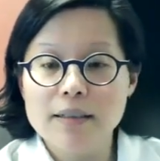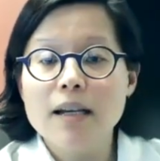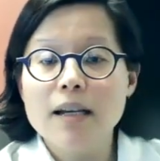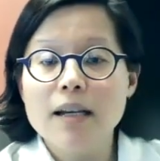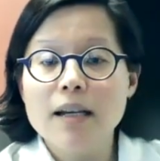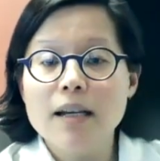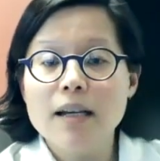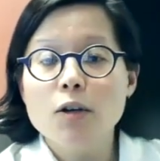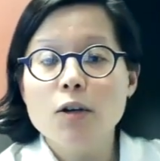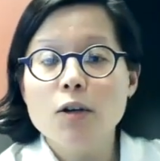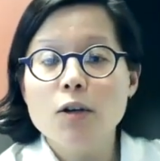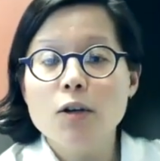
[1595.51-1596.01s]

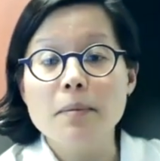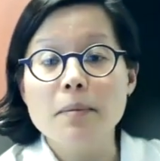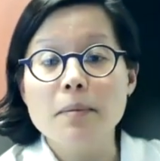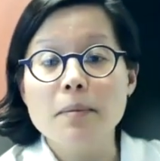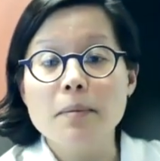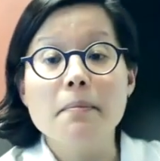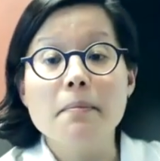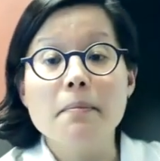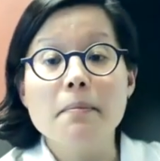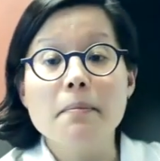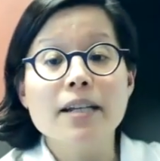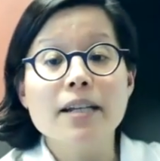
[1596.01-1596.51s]
We
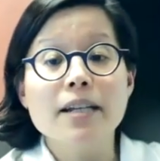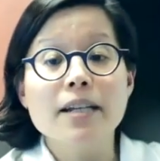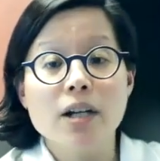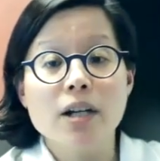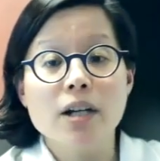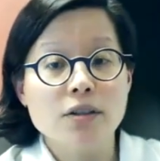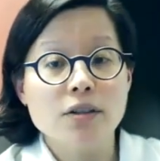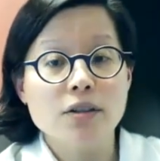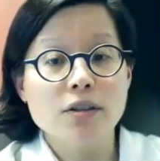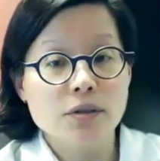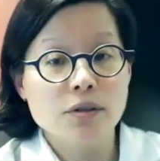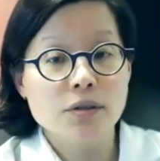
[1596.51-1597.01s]
may check
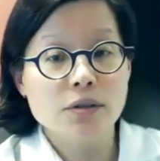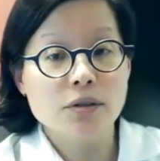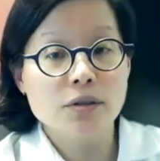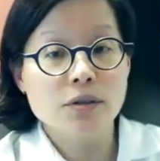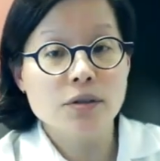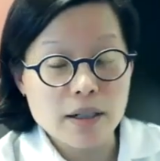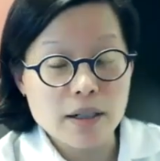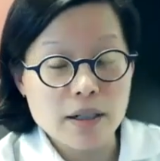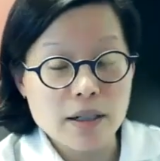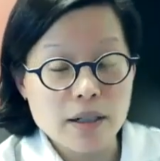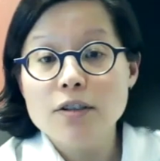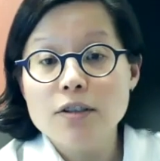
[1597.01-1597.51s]
your
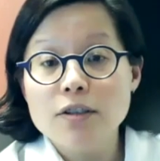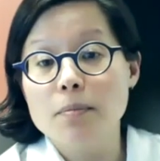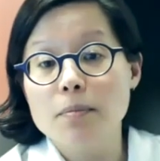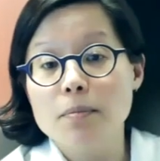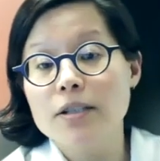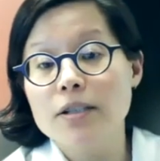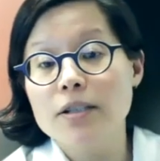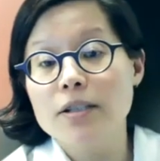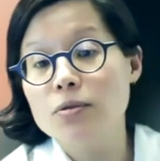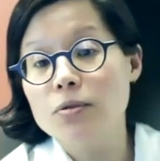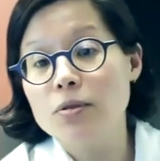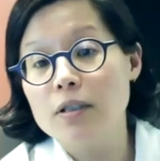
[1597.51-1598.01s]
urine to
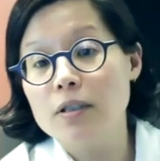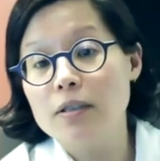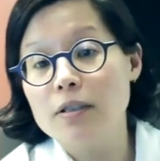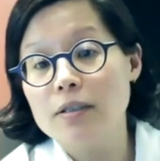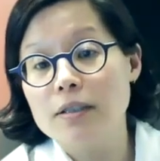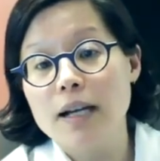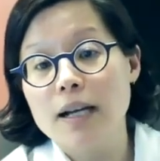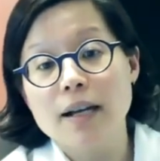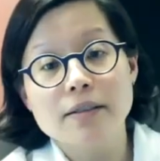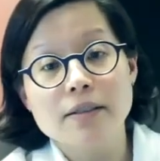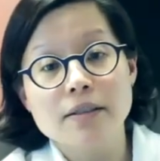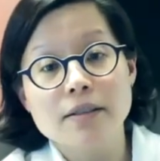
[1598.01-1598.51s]
make sure
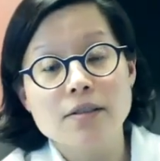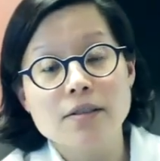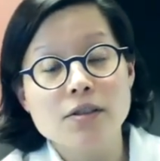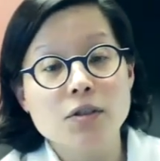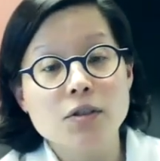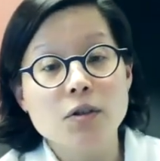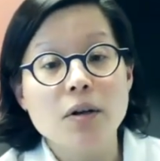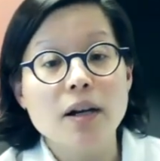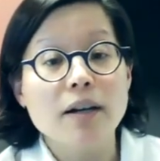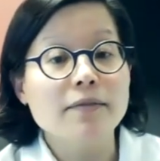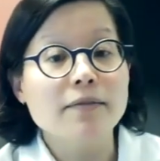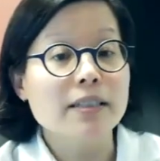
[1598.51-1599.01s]
that there
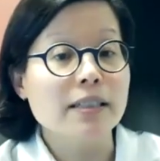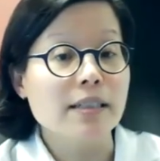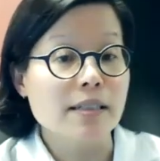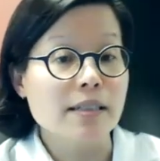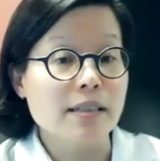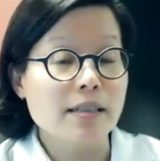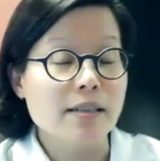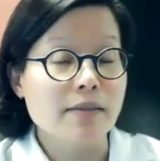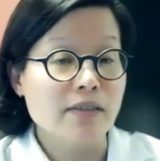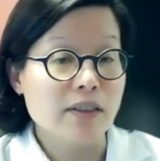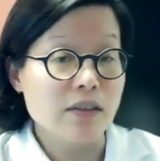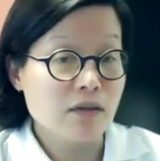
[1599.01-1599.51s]
is no
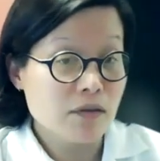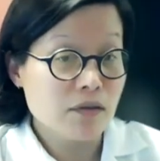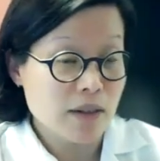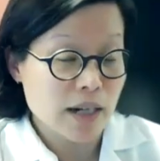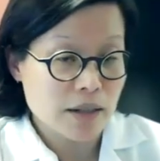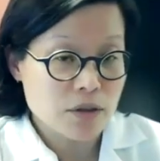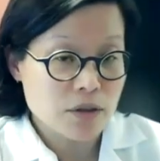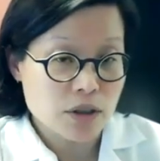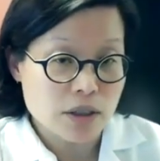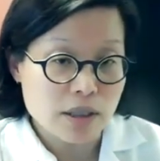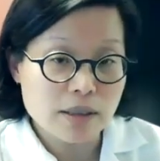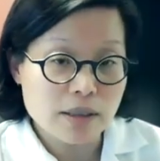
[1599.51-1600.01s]
evidence of
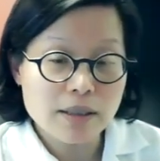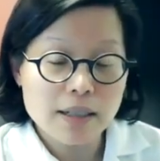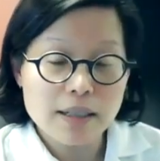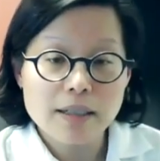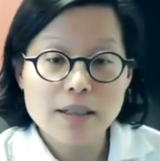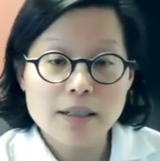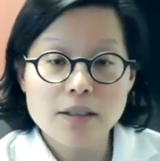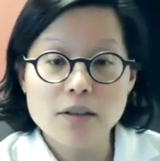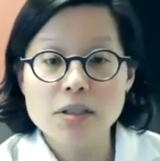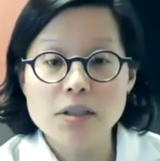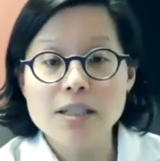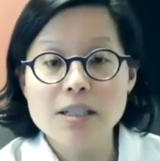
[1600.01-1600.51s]
infection.
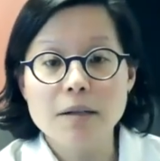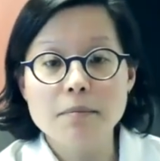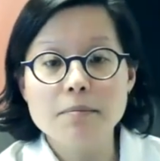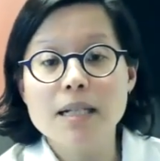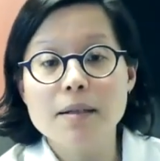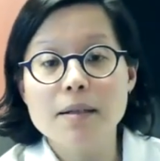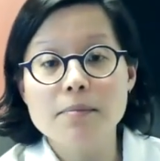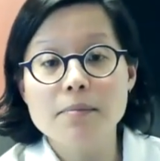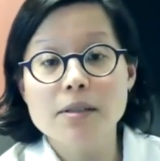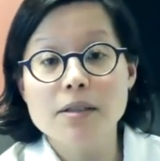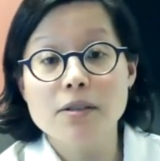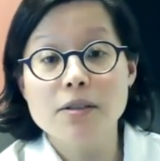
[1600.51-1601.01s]
You know,
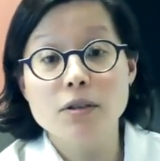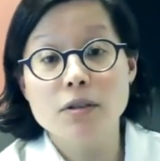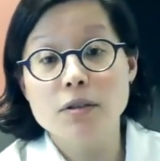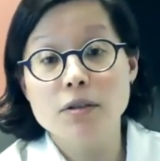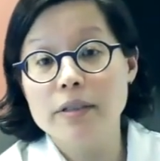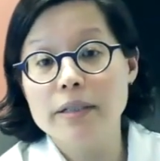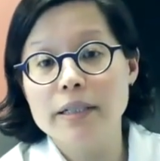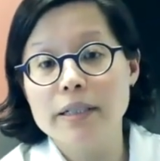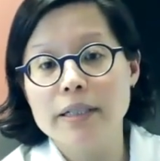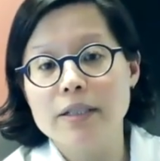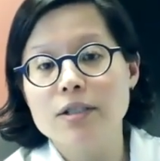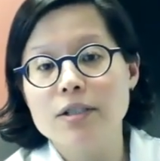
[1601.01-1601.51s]
sometimes a
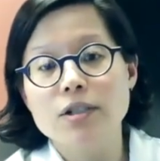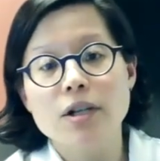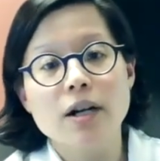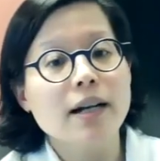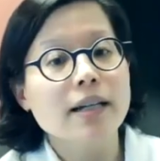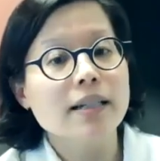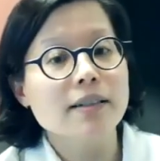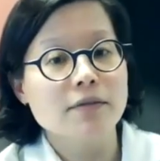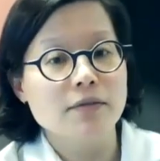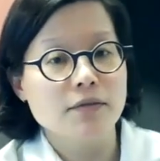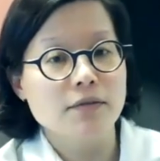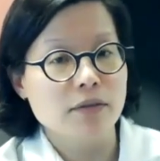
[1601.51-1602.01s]
urinary
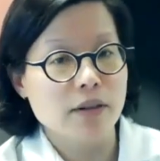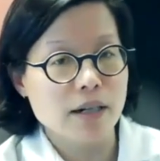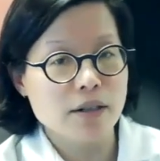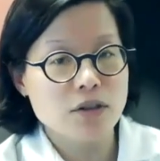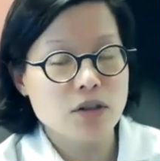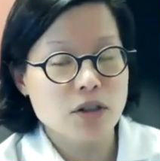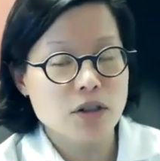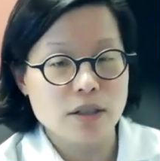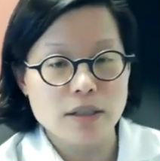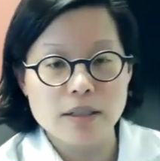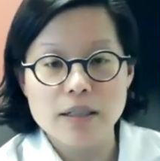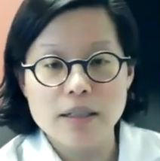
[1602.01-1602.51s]
tract
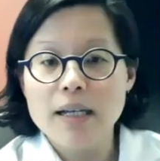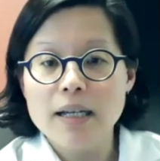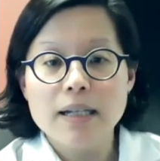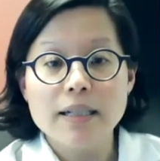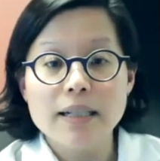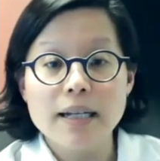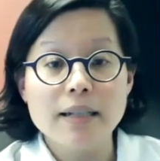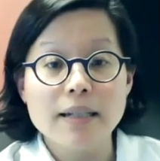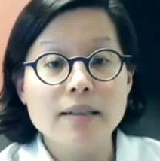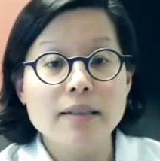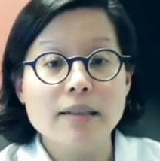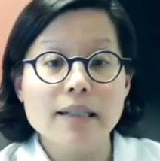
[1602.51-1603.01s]
infection
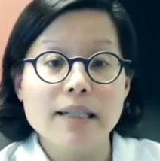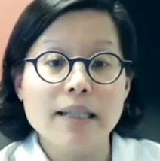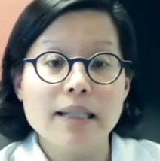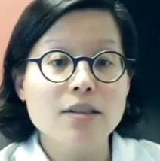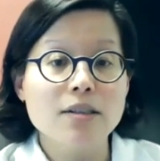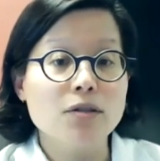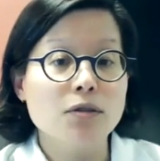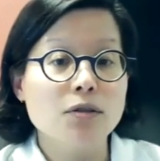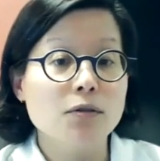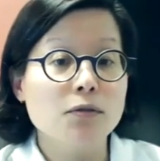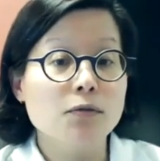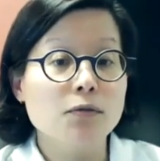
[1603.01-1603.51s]
can
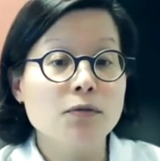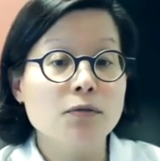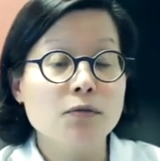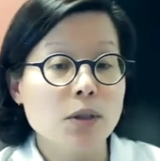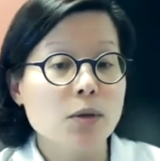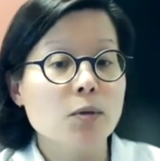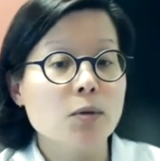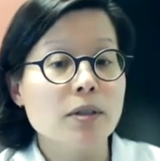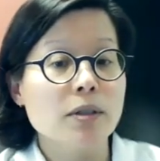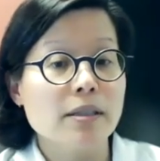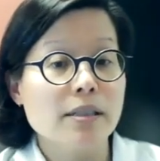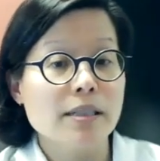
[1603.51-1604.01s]
lead to
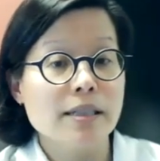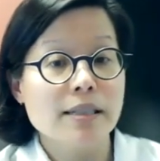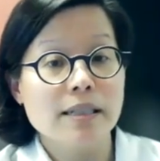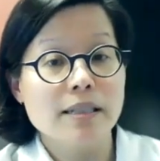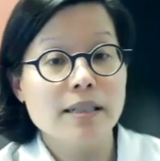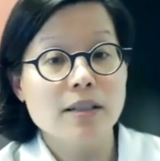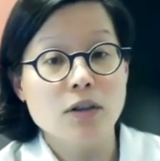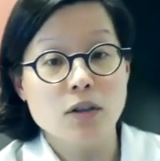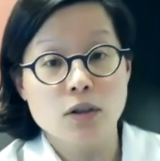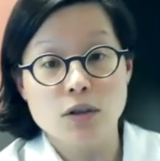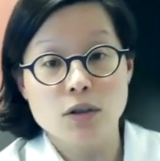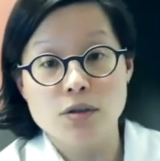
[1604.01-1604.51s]

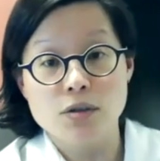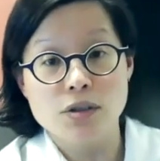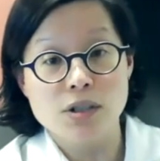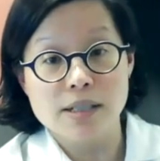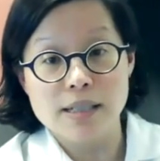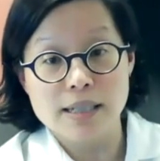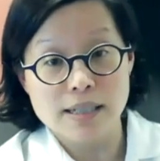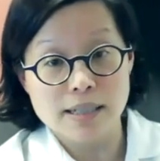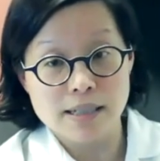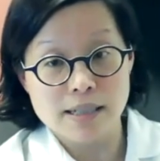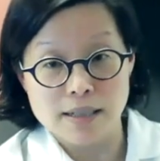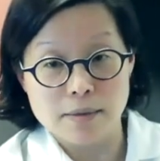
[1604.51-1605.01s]
frequency
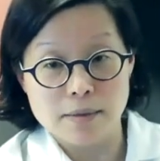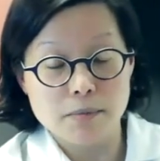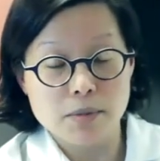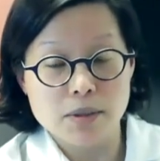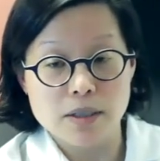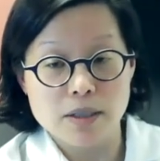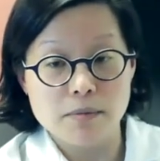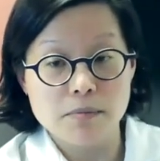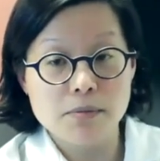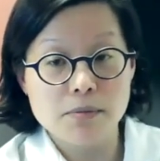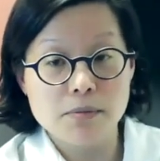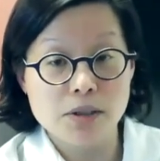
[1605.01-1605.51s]
urgency
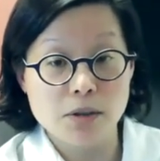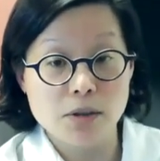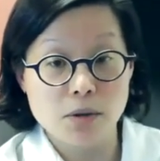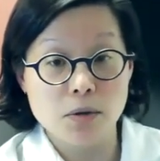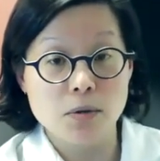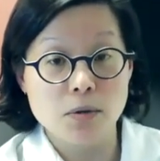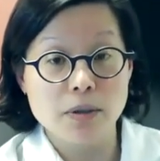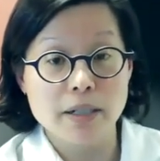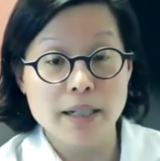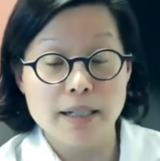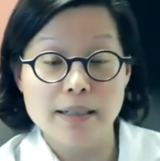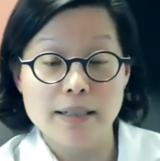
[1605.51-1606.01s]
symptoms,
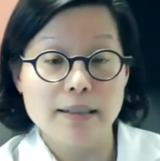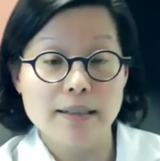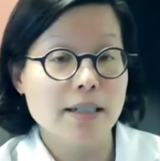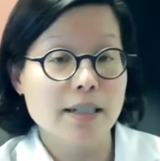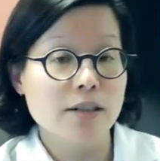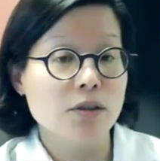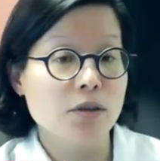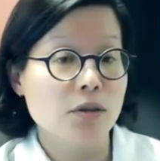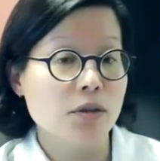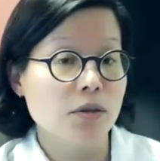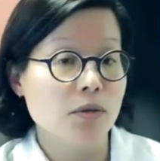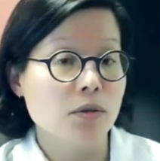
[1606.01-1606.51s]
so can
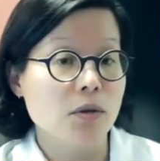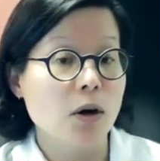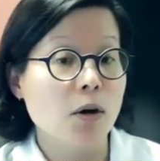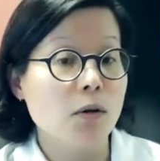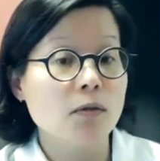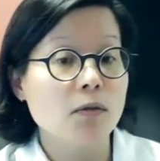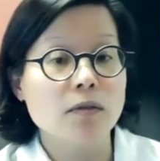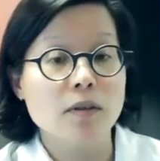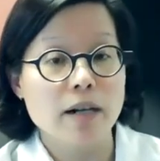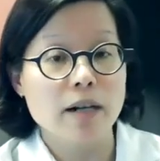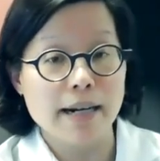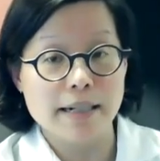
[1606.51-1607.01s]
lead to
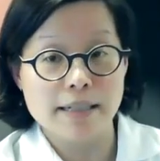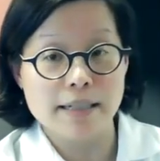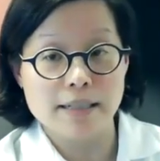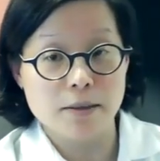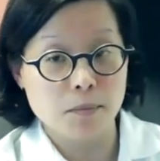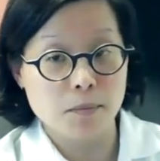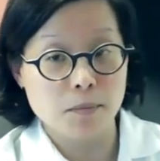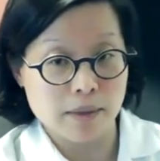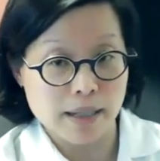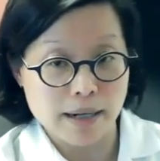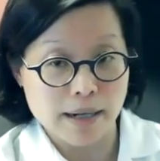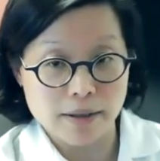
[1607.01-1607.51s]

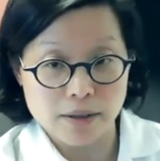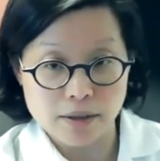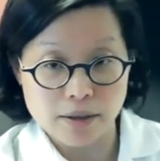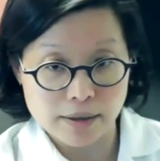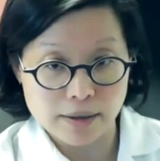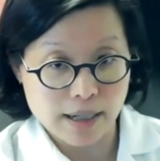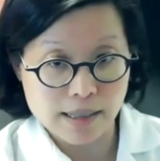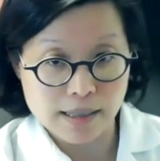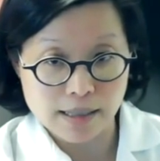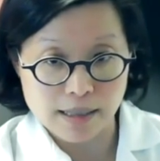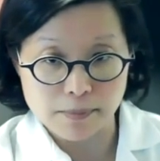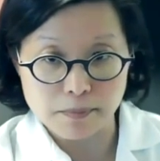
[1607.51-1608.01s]
overactive
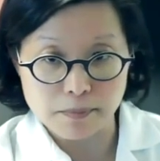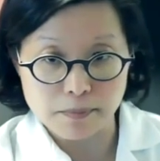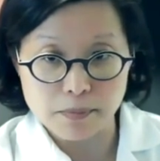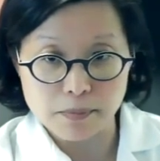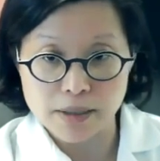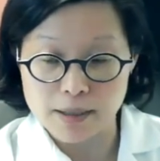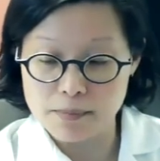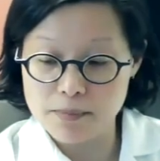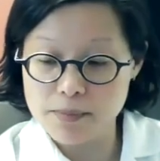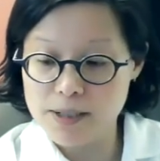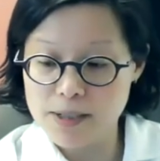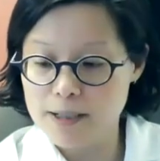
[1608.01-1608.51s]
bladder-like
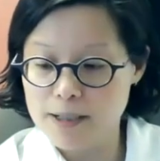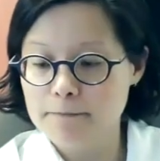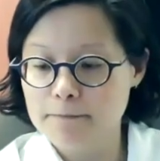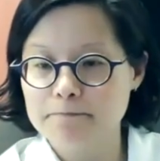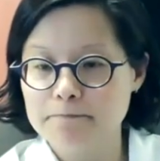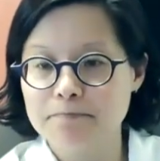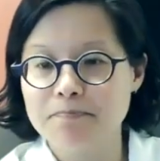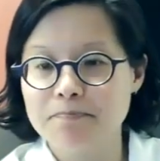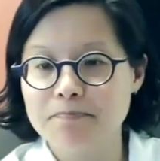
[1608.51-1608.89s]
symptoms.